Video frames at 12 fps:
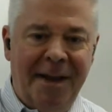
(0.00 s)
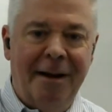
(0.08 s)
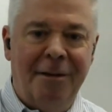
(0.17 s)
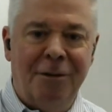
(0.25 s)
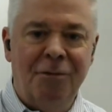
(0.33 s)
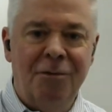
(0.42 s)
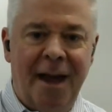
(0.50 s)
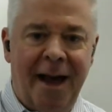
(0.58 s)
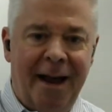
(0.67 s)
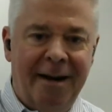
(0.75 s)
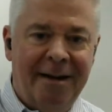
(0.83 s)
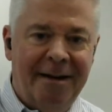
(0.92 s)
get through
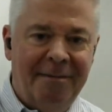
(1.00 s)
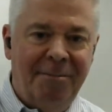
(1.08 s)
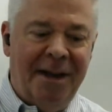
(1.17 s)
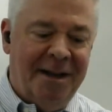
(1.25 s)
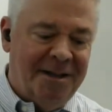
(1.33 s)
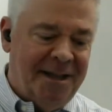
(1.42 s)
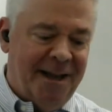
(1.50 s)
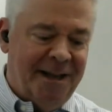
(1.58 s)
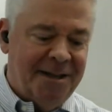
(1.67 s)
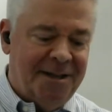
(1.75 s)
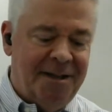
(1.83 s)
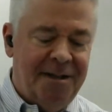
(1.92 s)
that, because they can
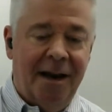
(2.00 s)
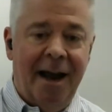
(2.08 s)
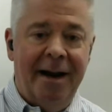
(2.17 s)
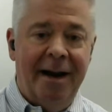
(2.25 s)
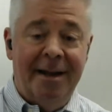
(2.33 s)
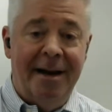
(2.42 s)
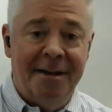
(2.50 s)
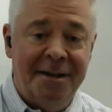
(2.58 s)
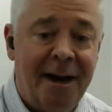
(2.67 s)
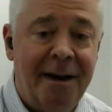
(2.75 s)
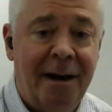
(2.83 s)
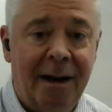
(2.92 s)
see the light at the end of the
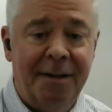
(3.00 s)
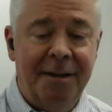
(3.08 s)
tunnel.